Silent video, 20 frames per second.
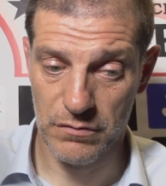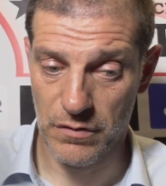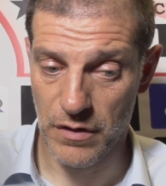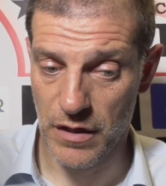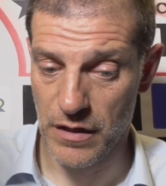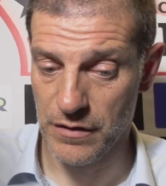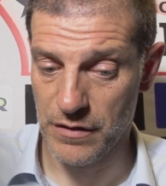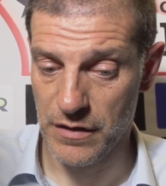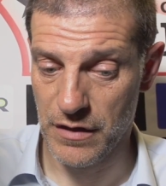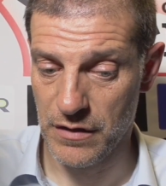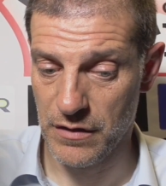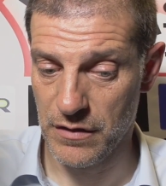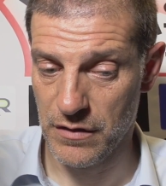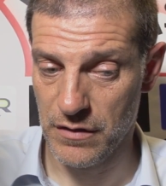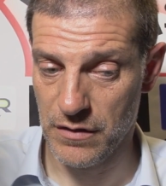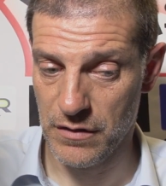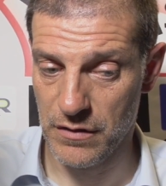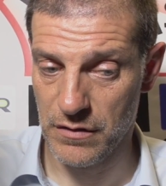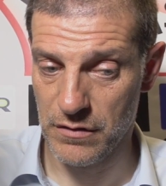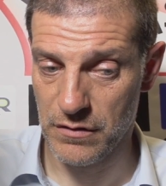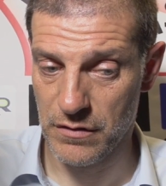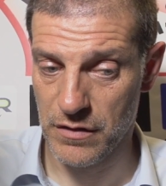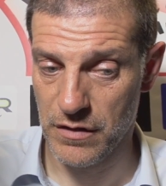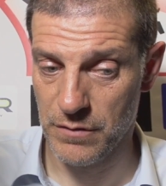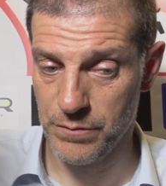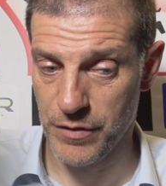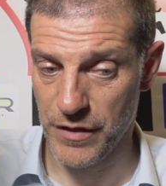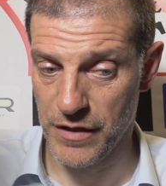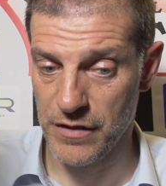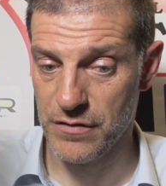and then he
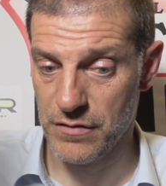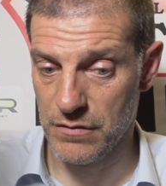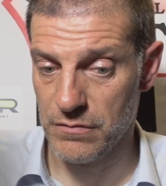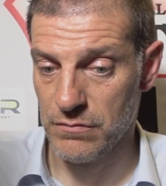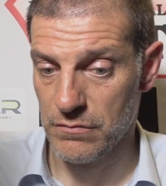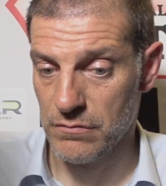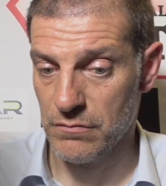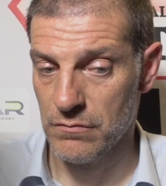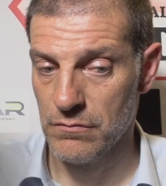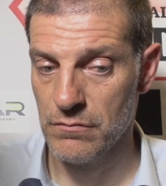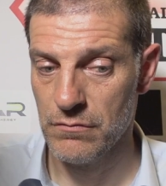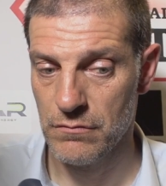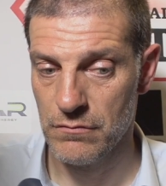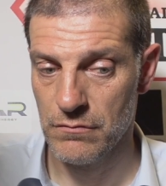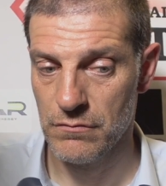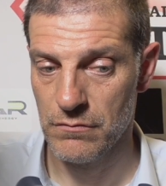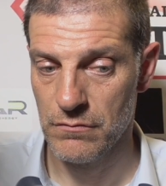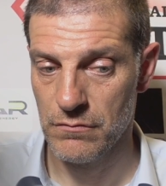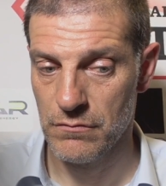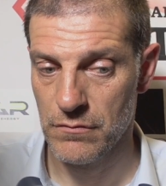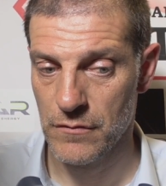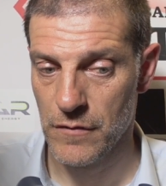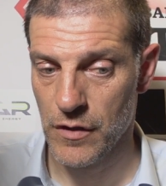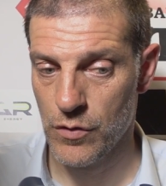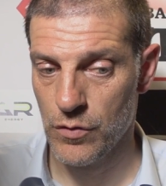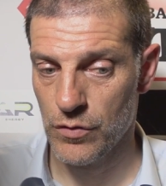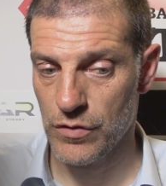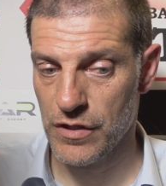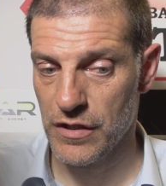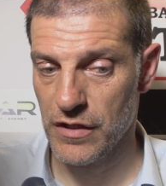played
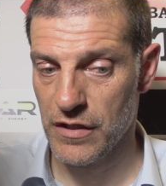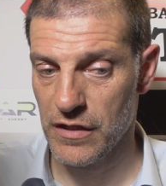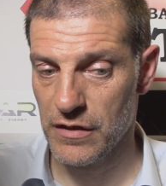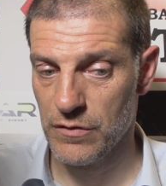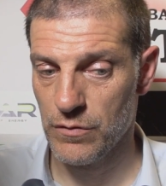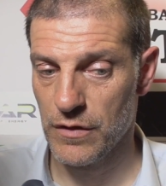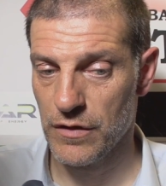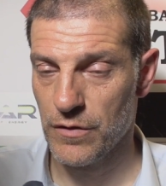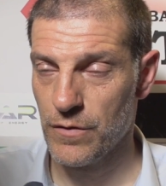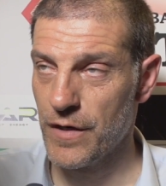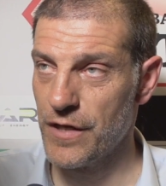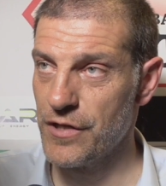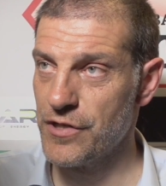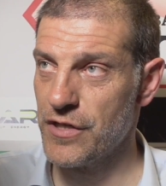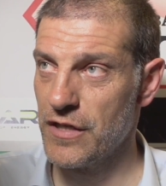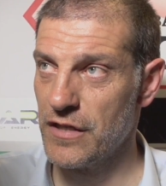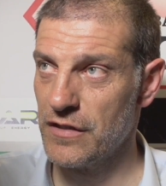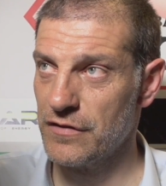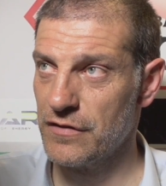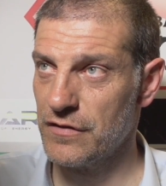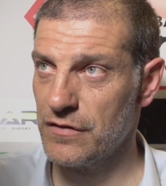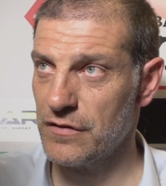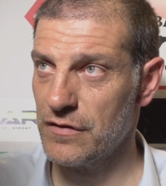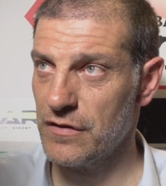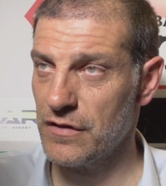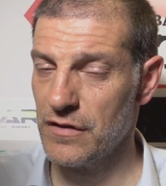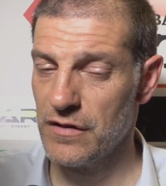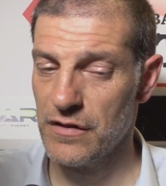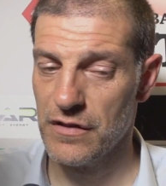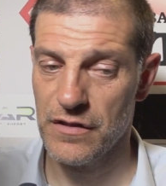good. He had one great chance.
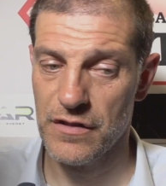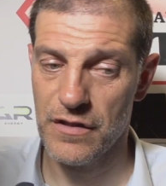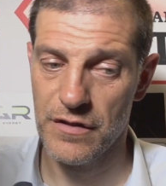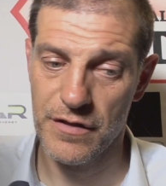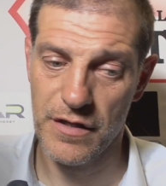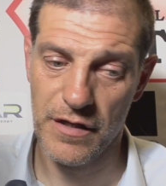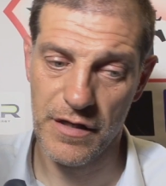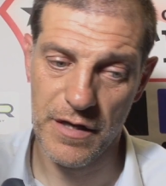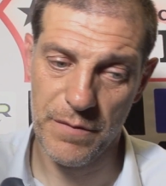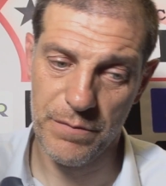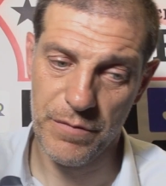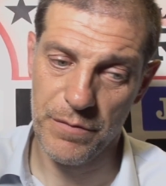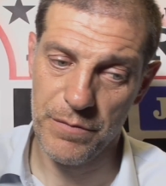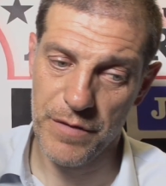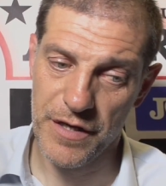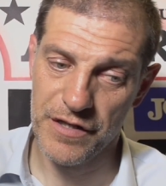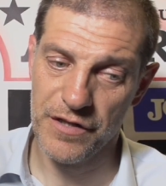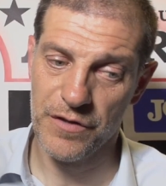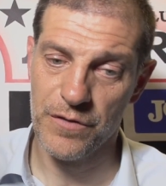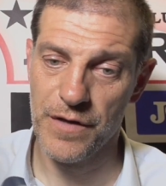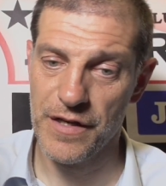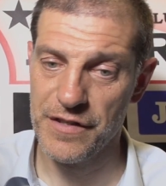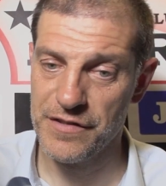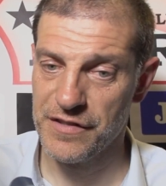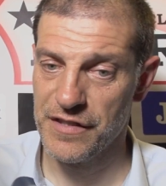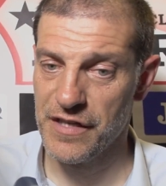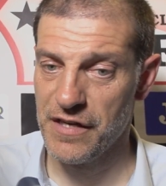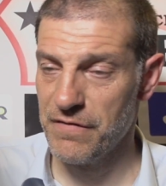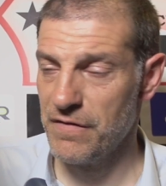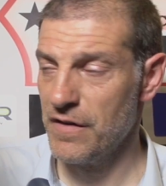The keeper made a great
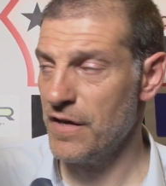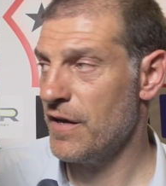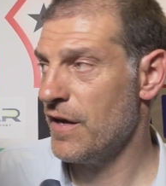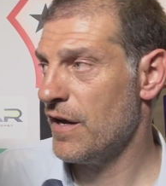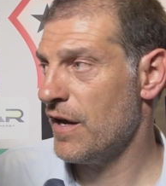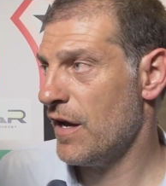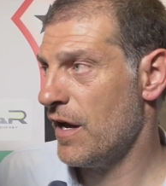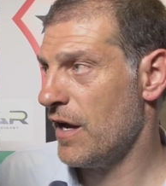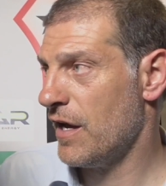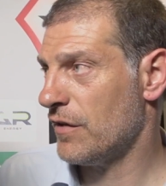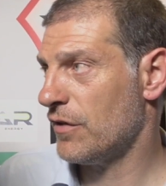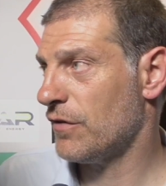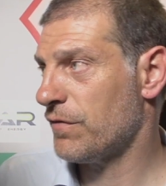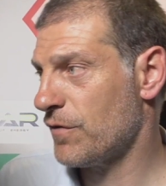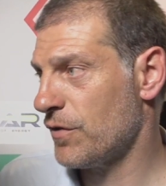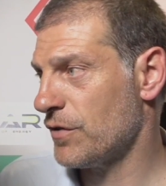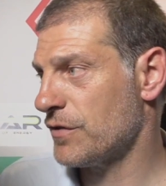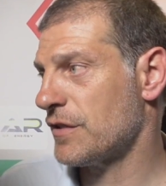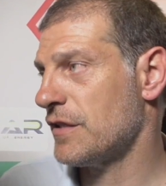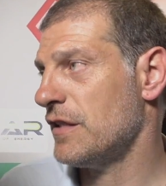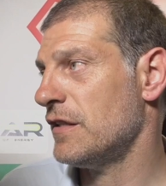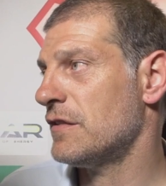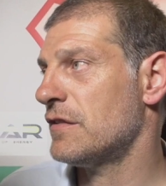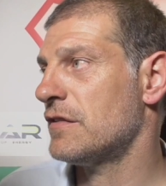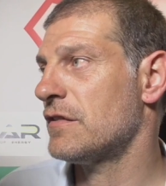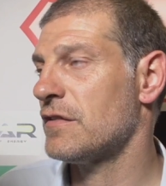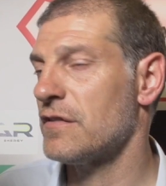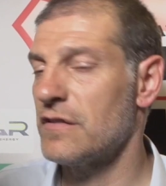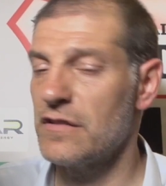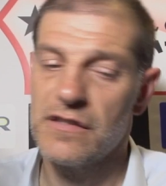save, and of course
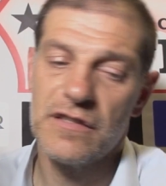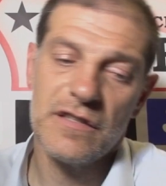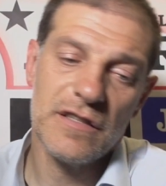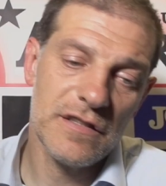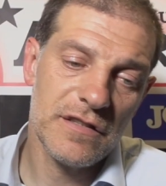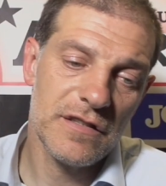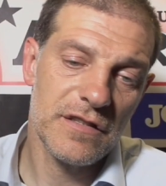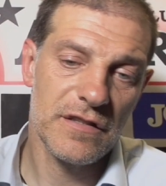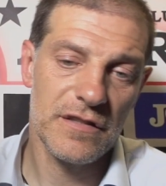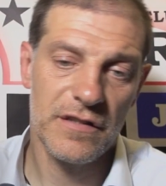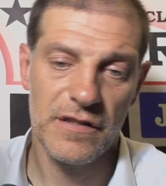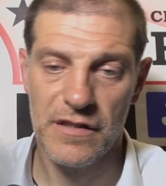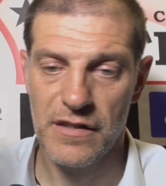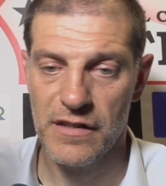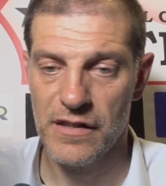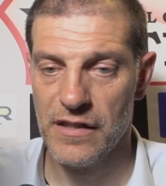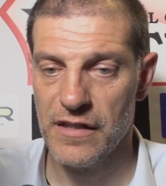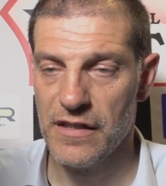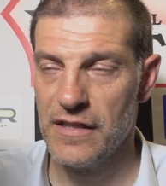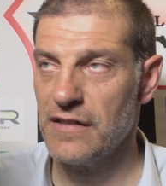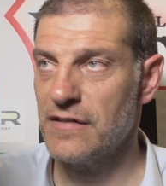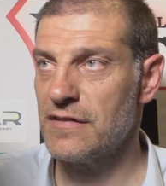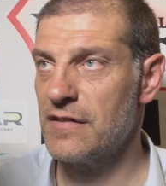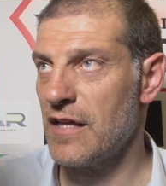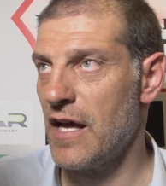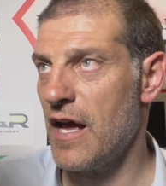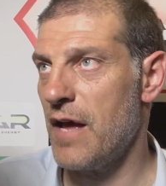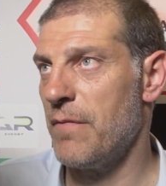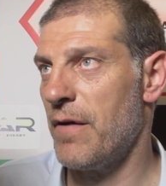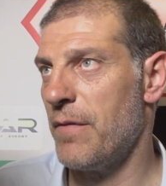he needs
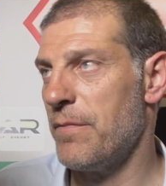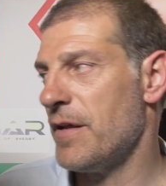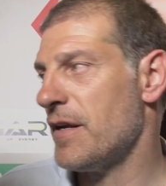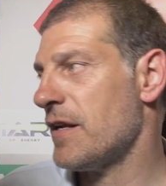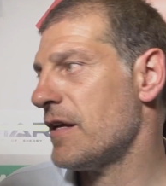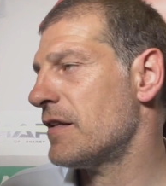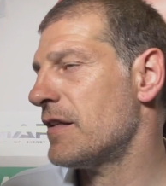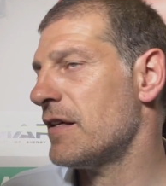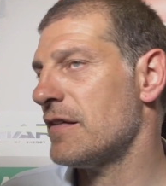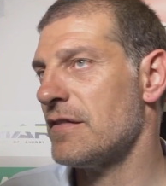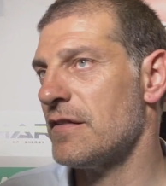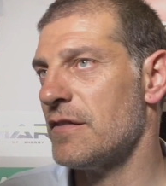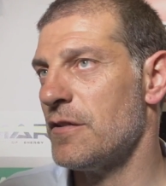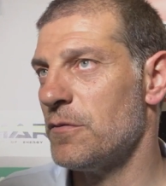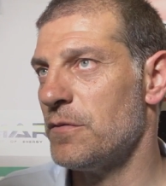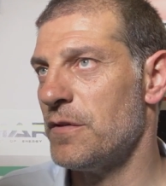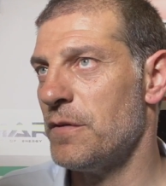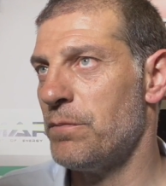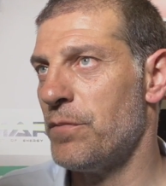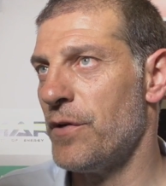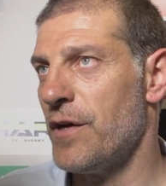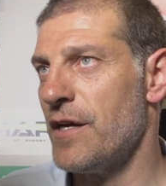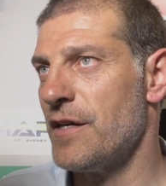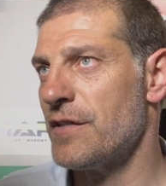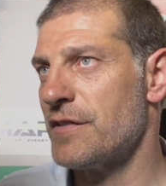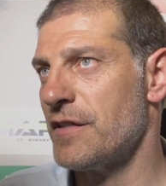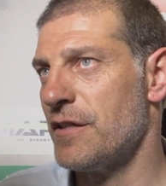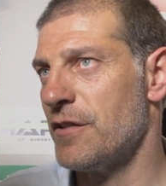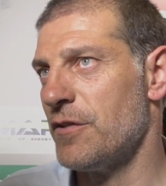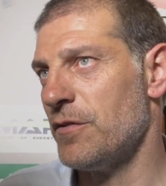time. I mean, he doesn't know the
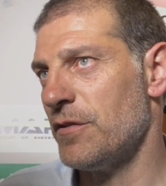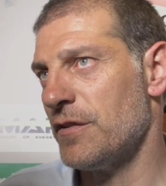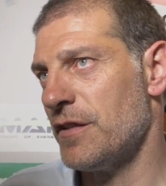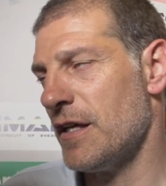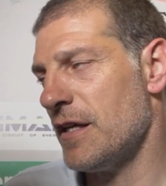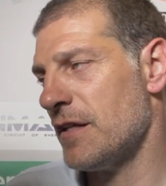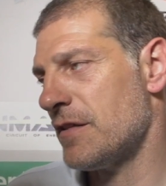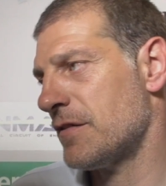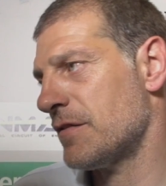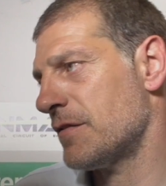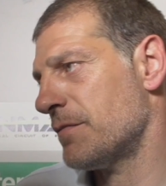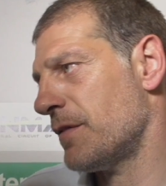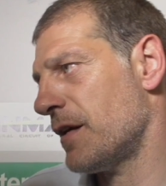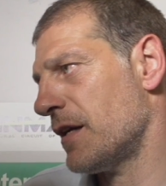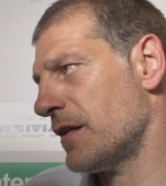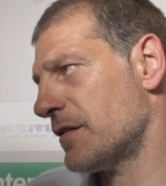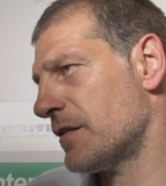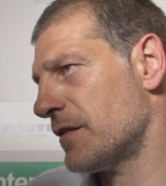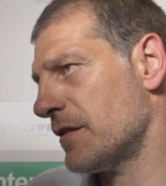players and all that, but